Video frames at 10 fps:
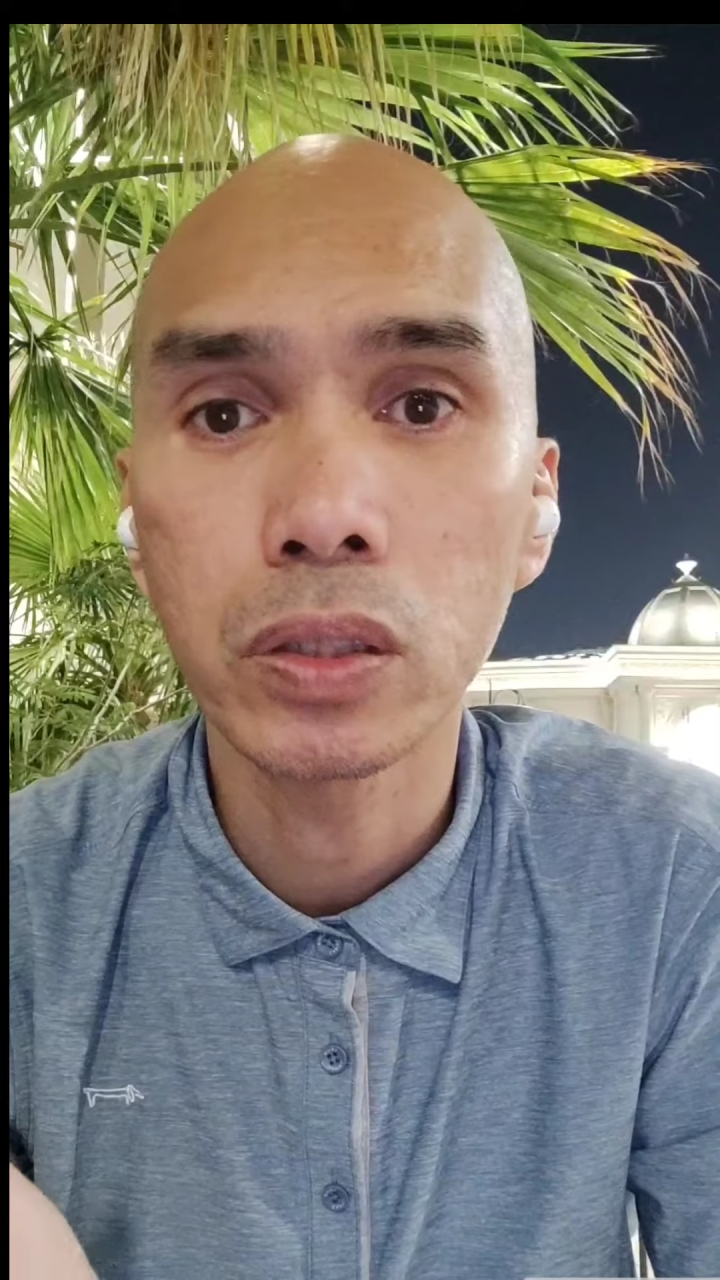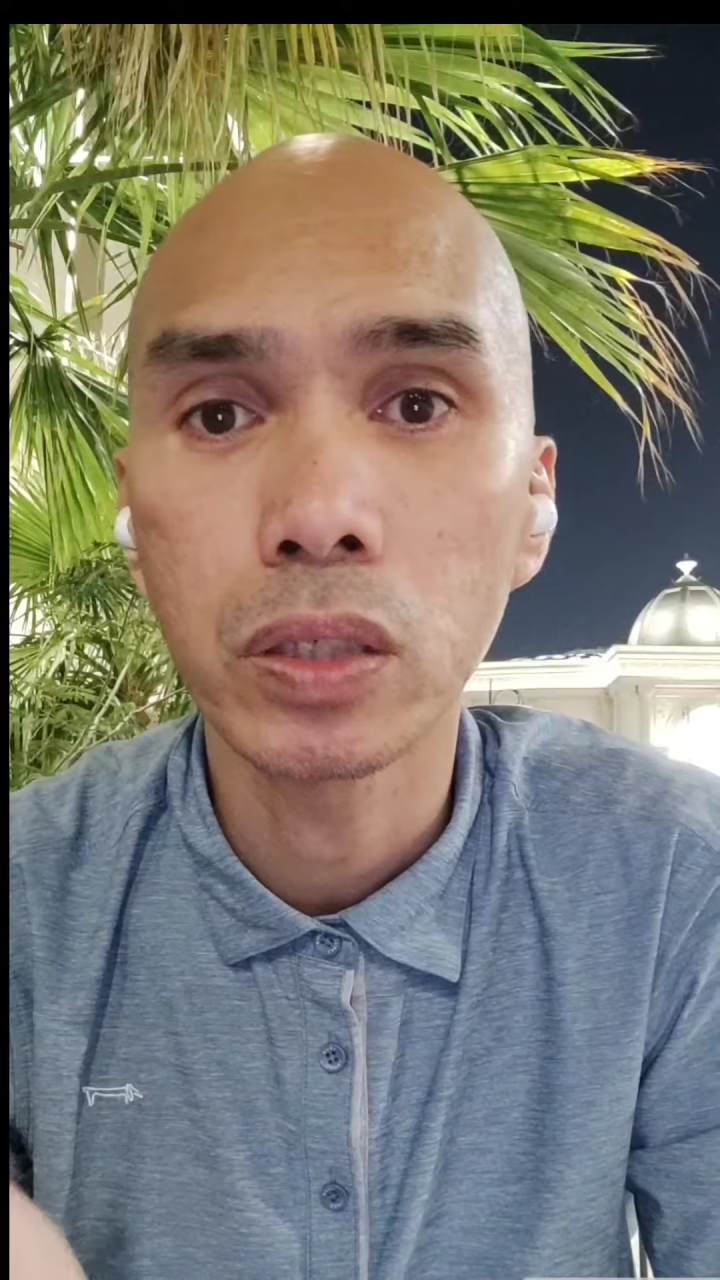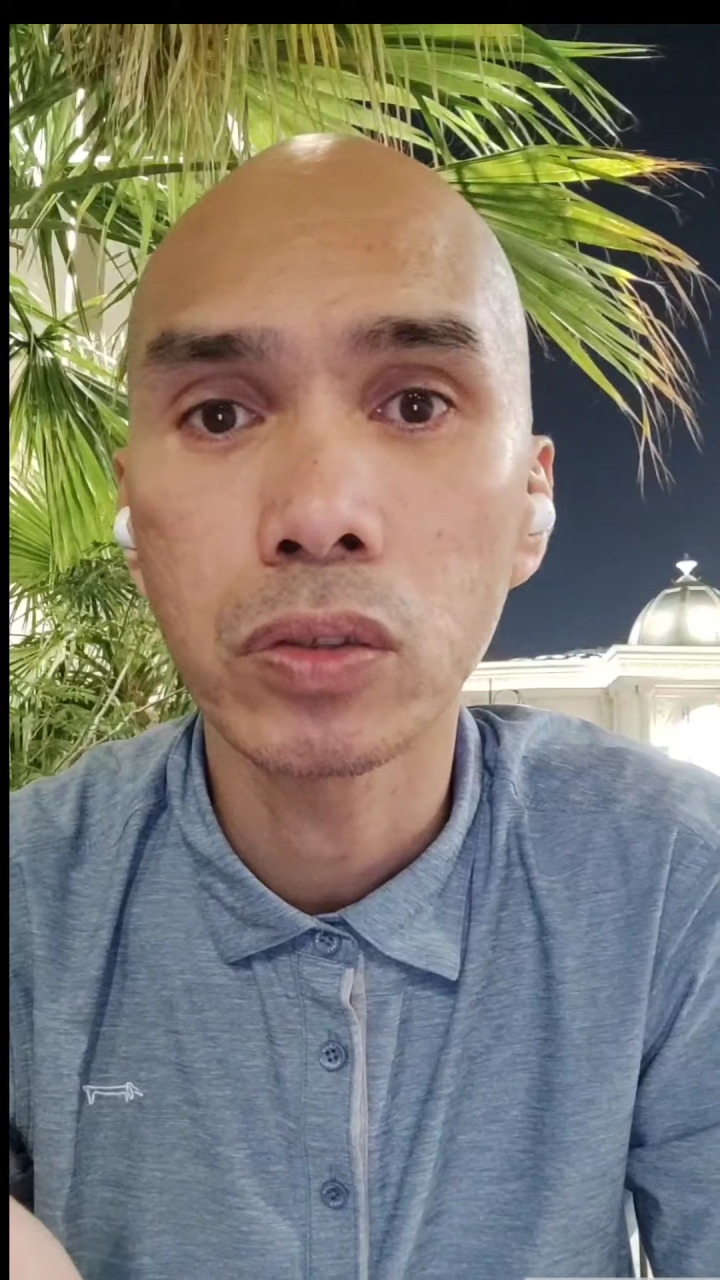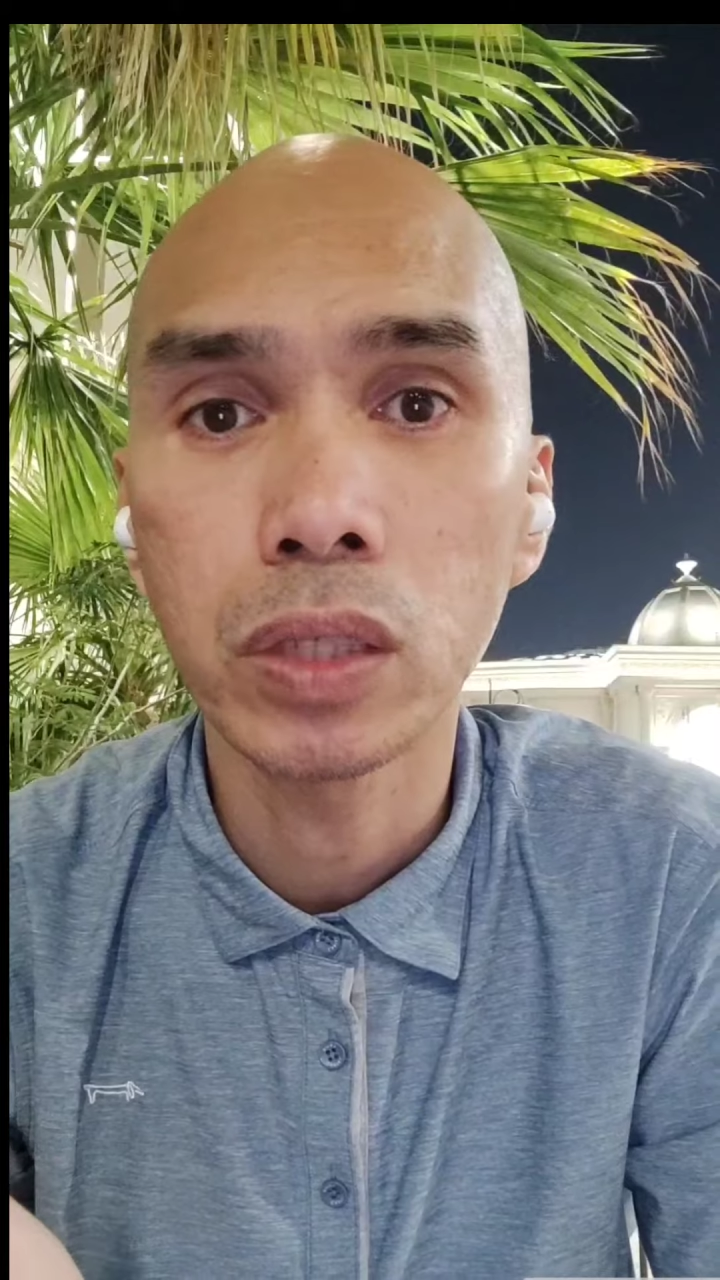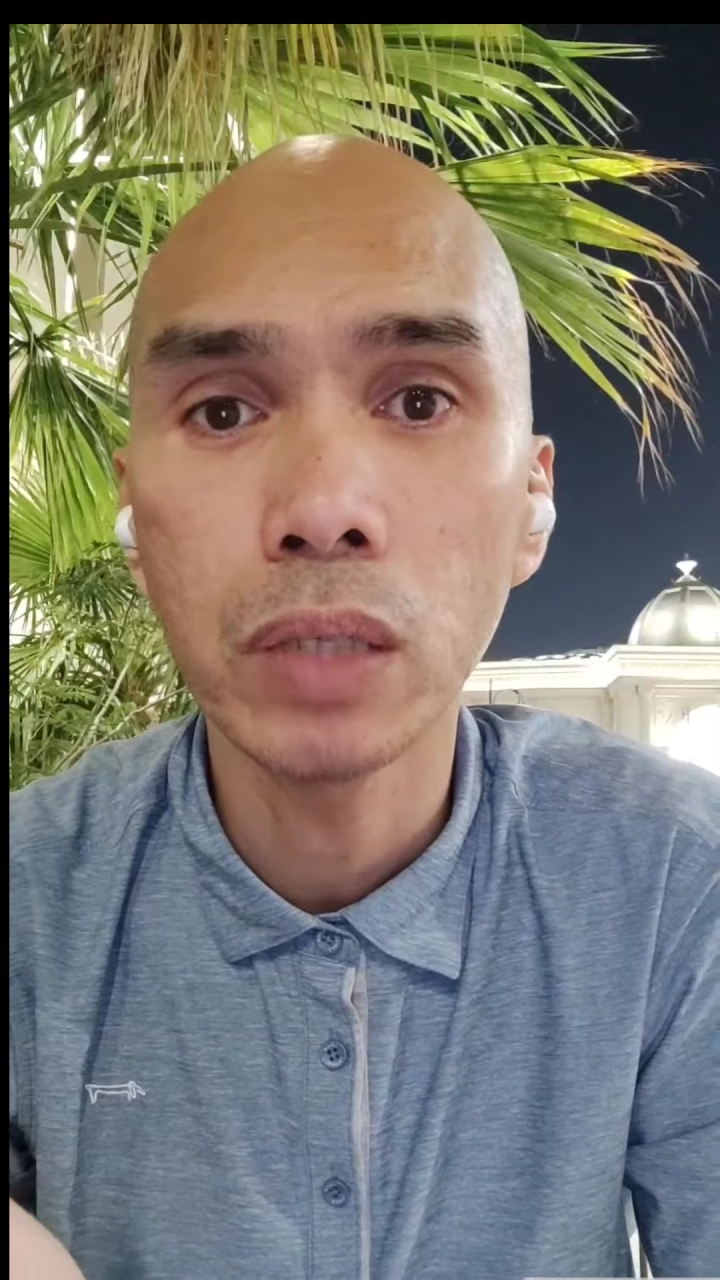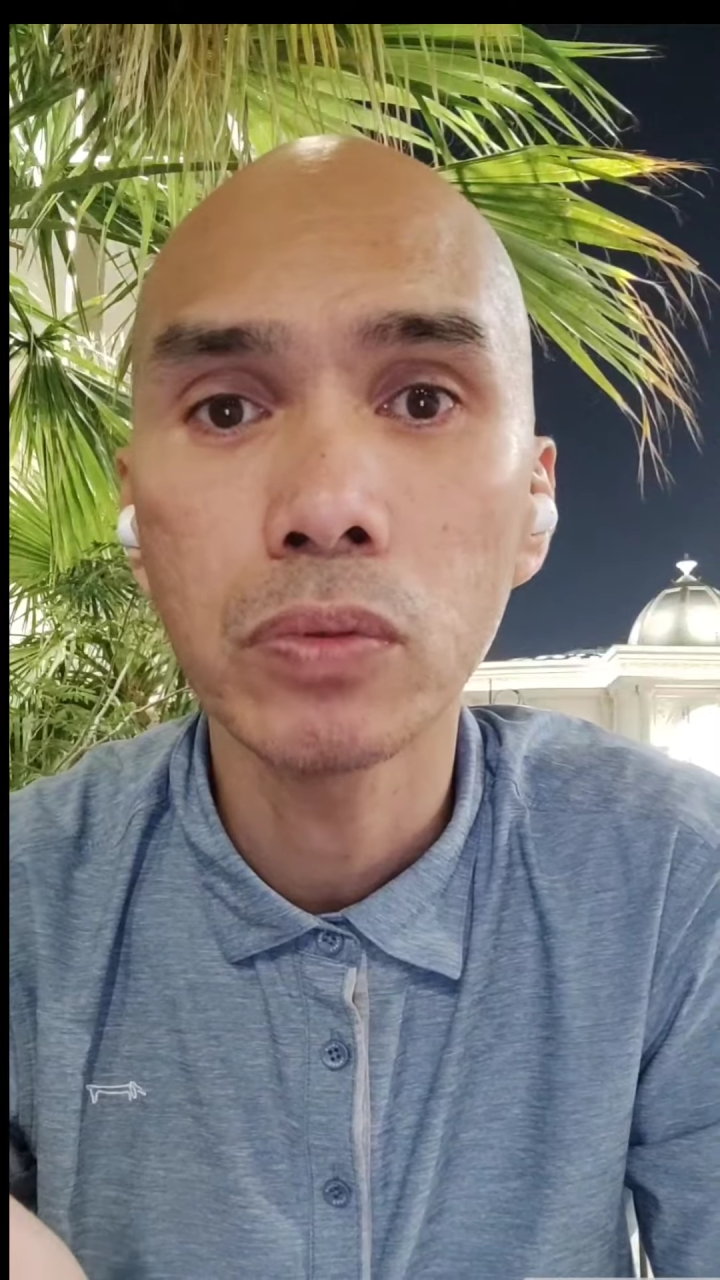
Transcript: their team